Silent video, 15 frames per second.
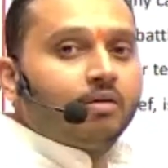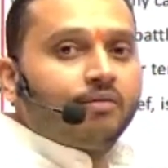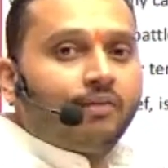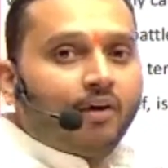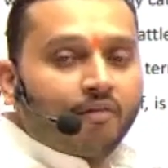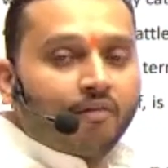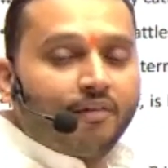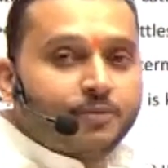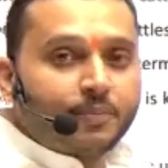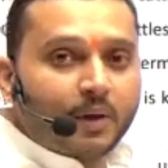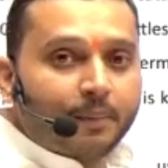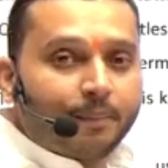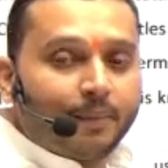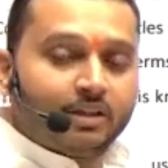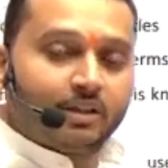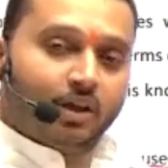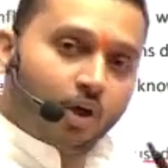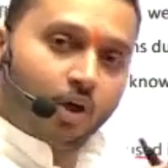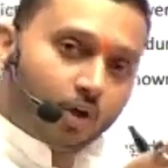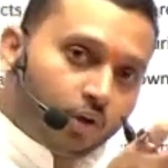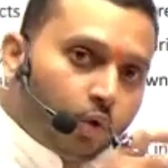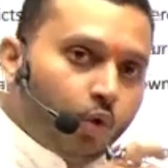For which purpose?
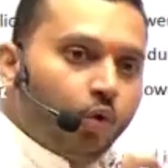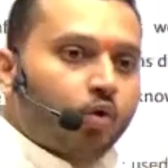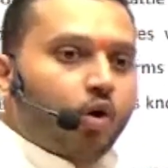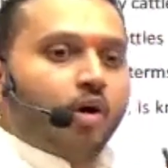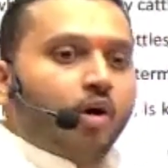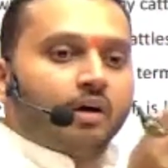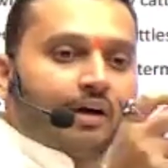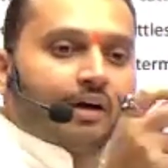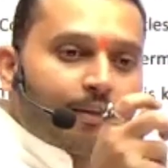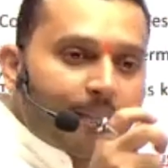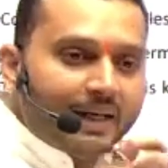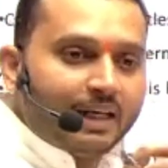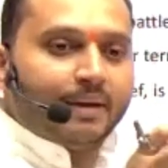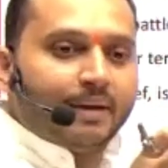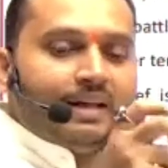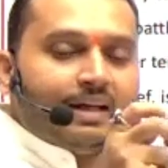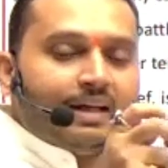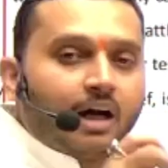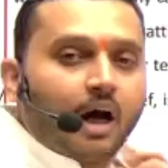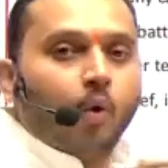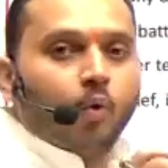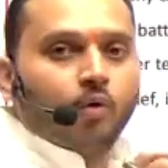To conquer many
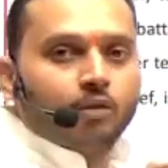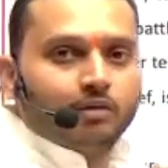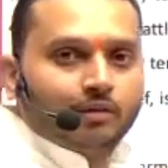cow,